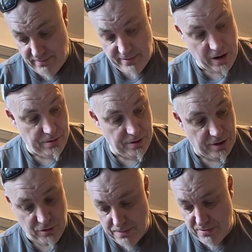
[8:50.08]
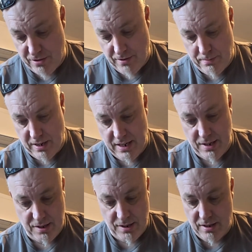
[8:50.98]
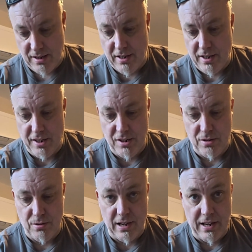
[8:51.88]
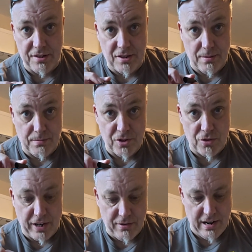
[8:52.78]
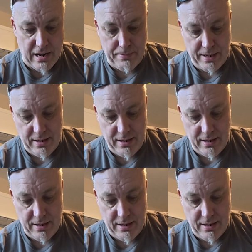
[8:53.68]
Now that the crimps are in place, I need to add some shrink wrap.